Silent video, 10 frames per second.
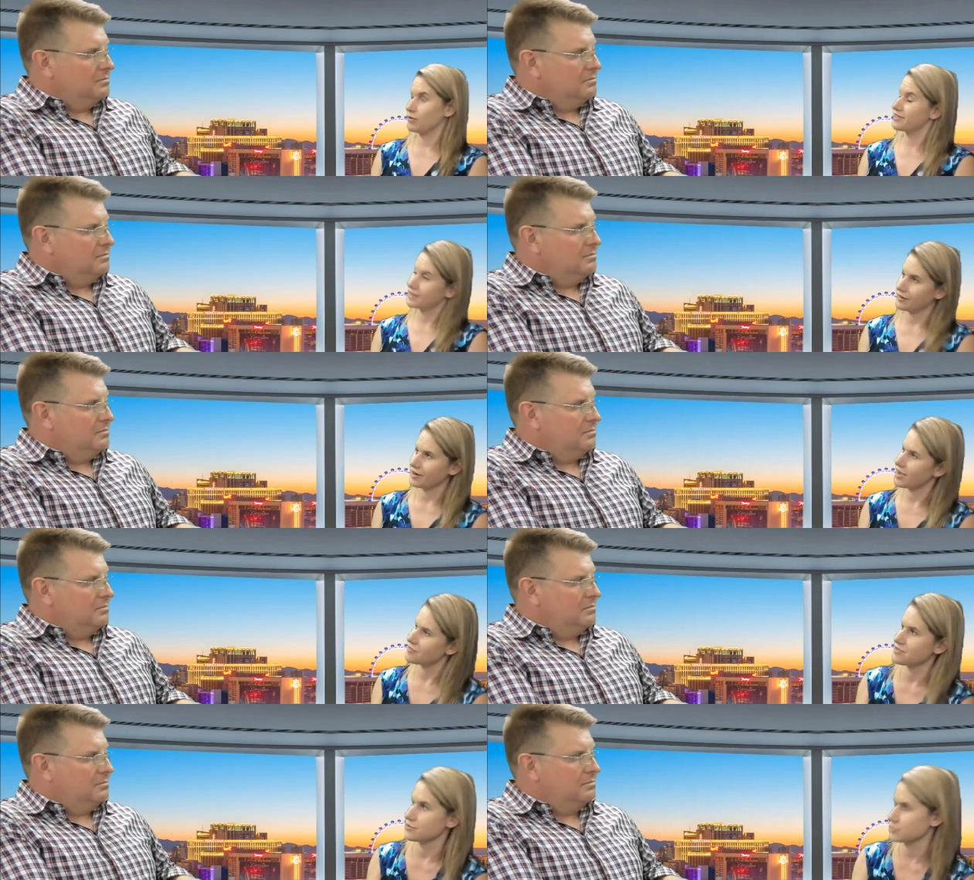Speaker 1: with here
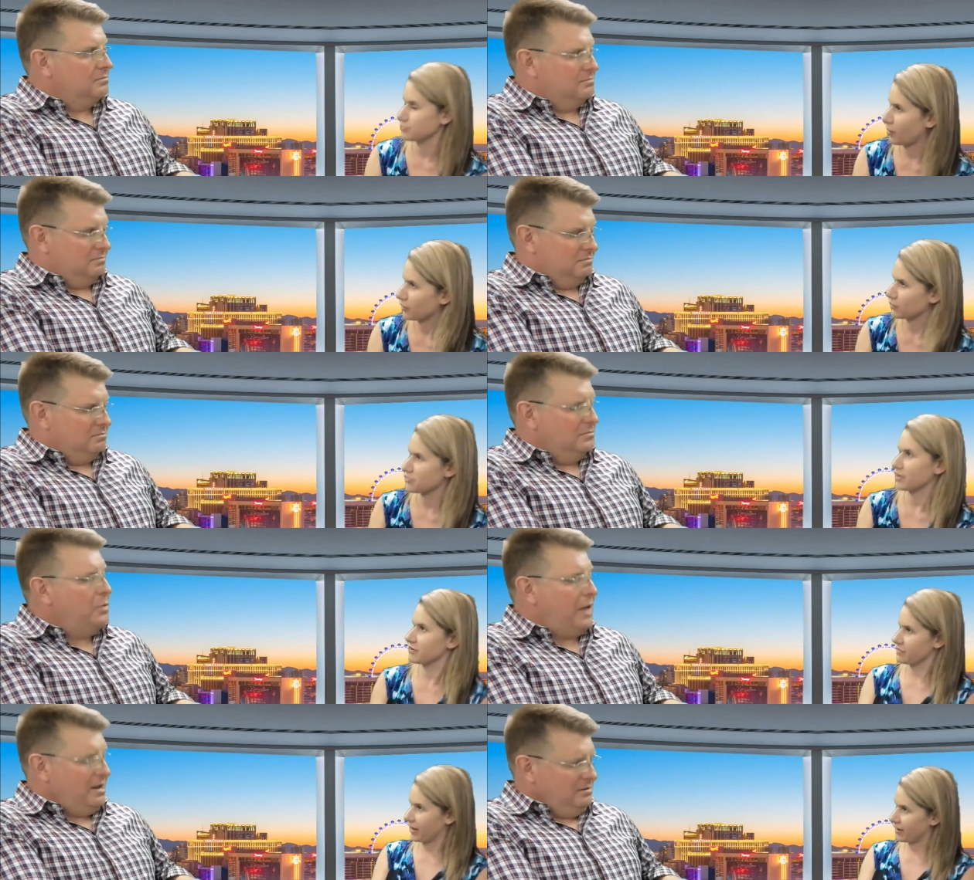have sister partners that
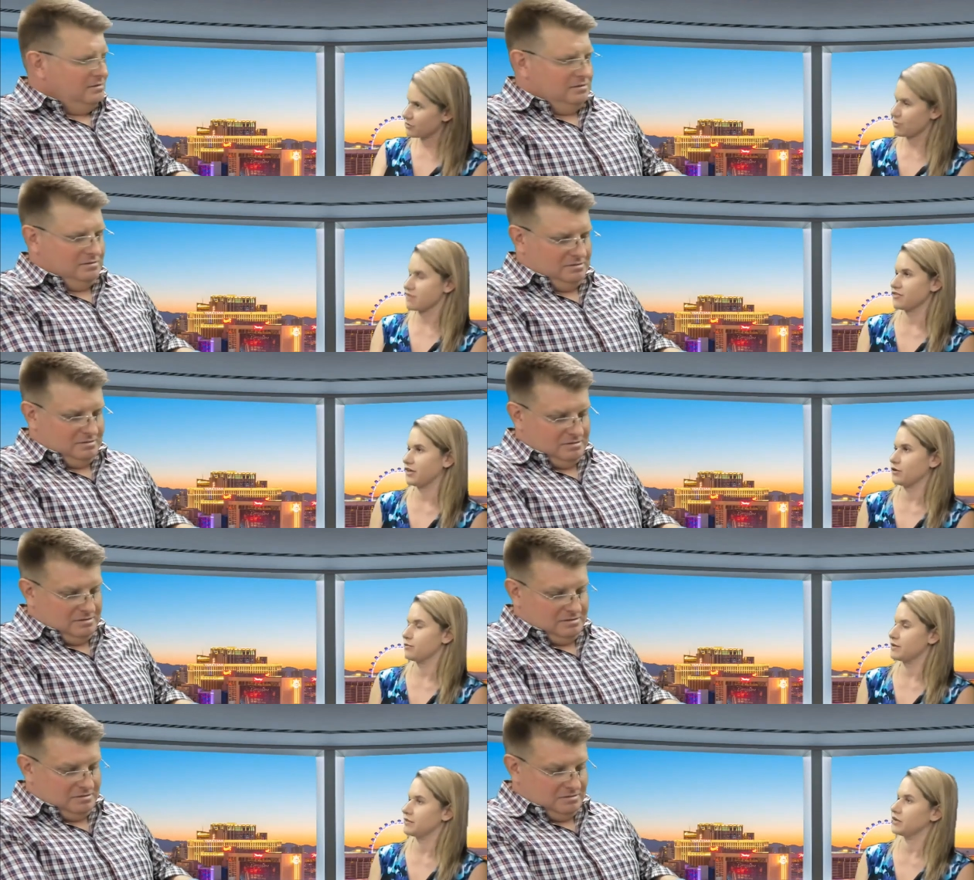okay. are there. So I feel like it
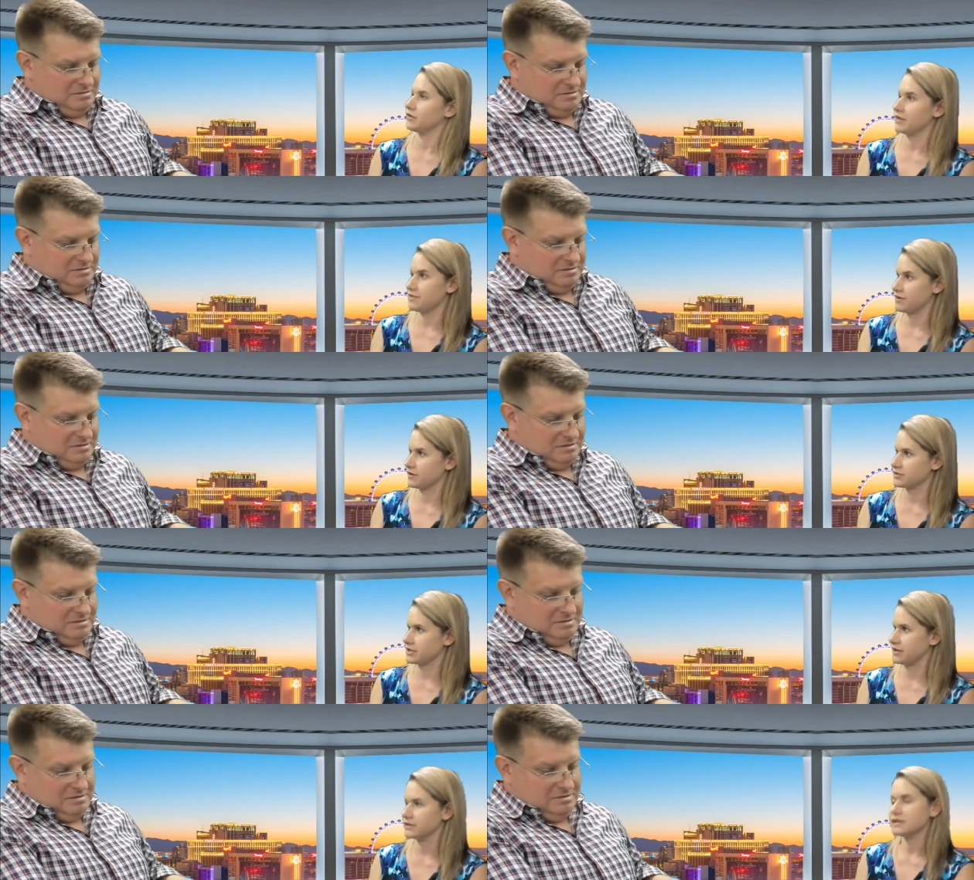would be a little easier
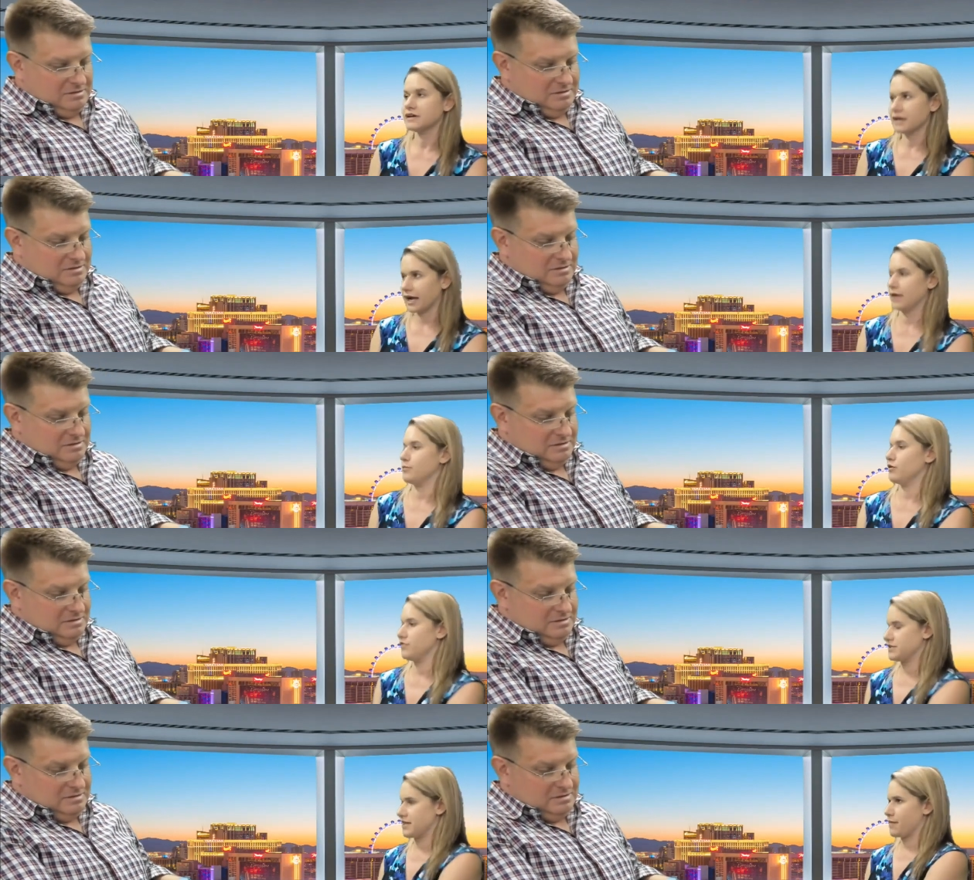to kind of
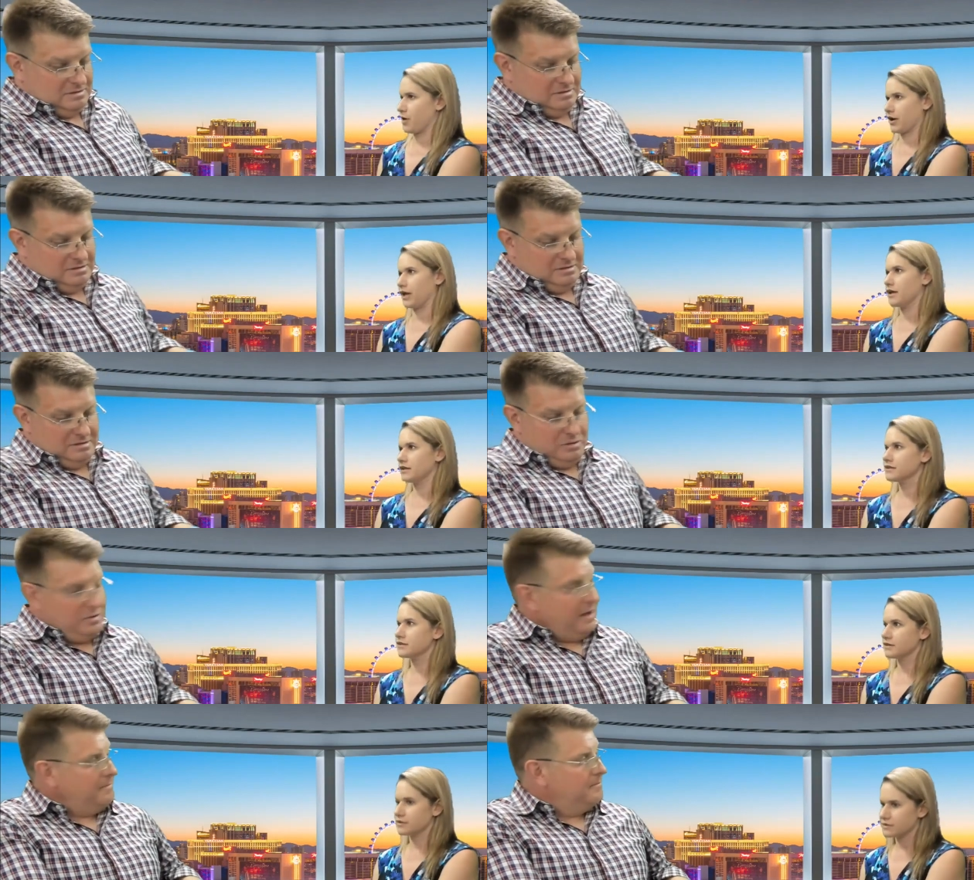move into that market.
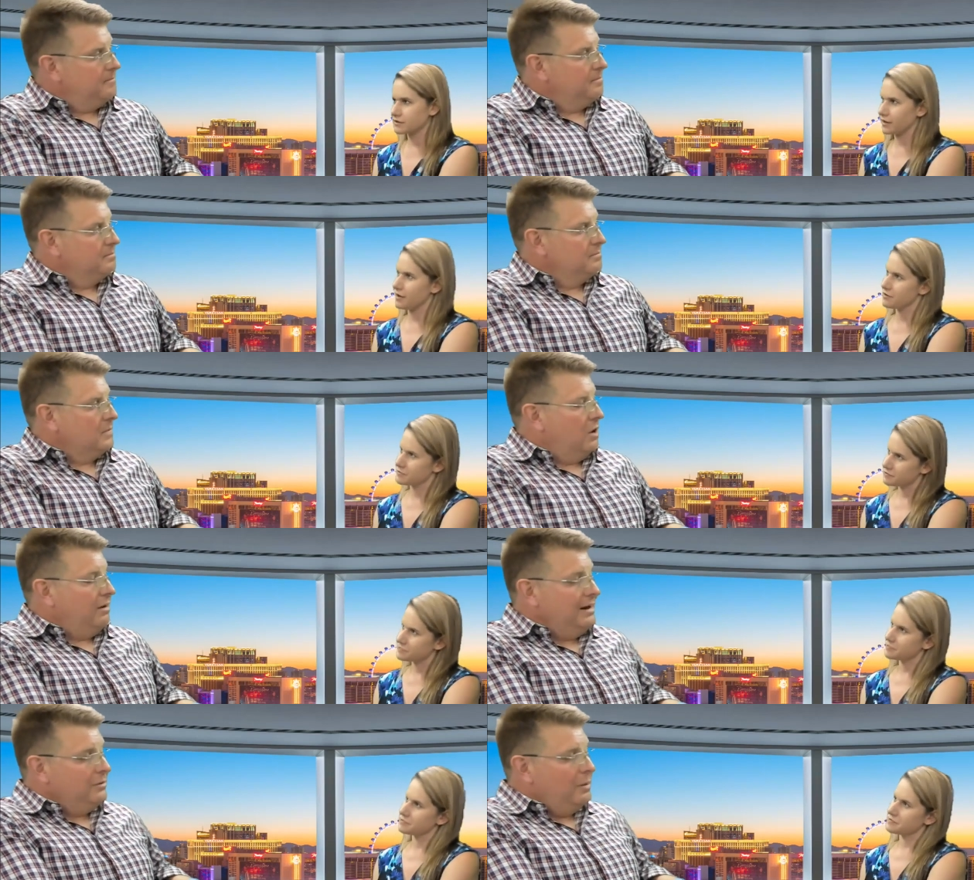
Speaker 2: Okay. Yeah.
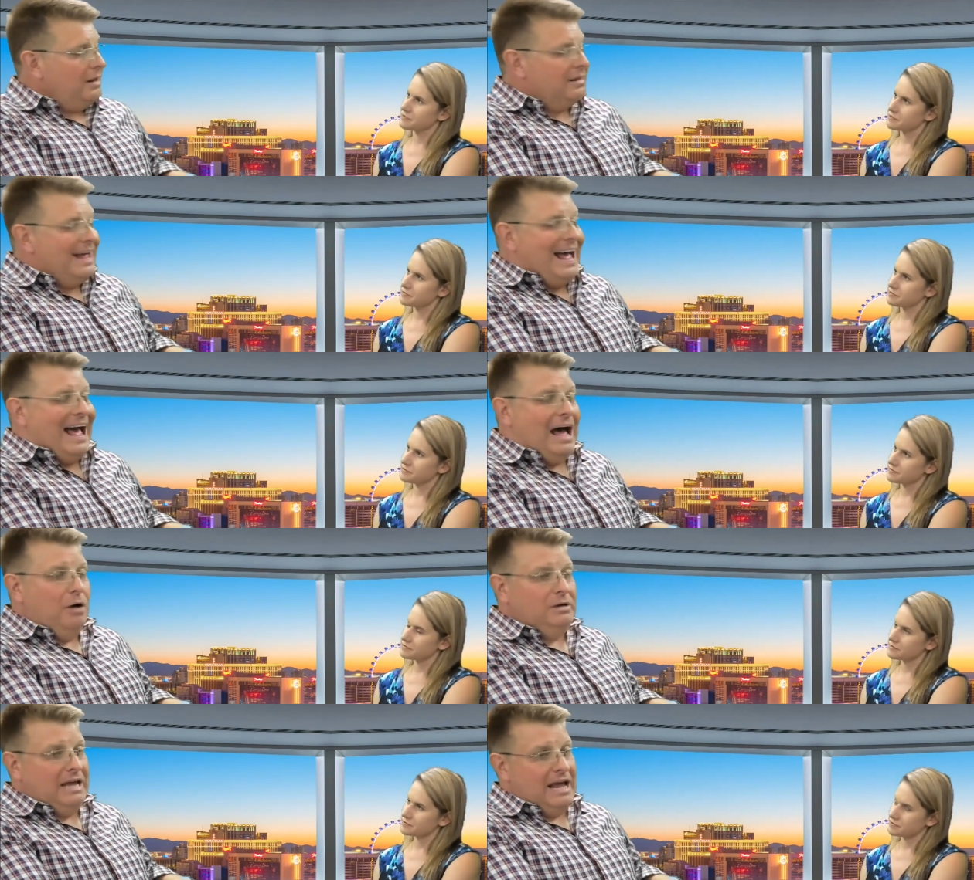All right. Well,
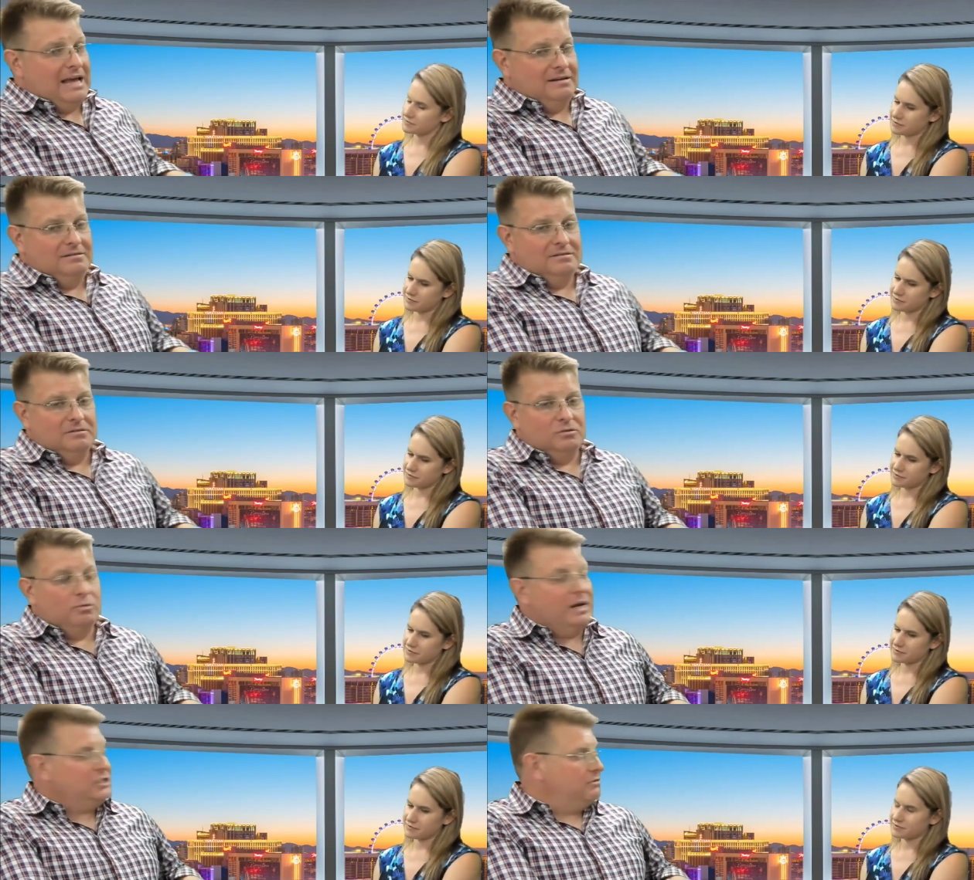how can
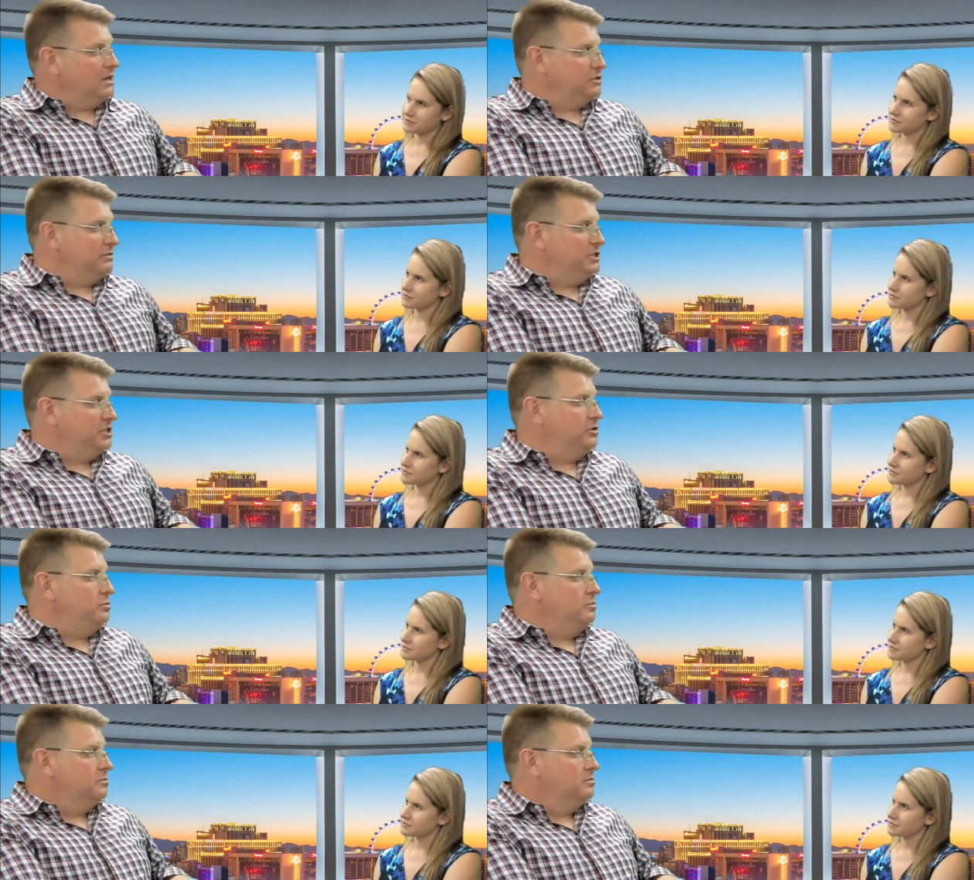restaurants reach you?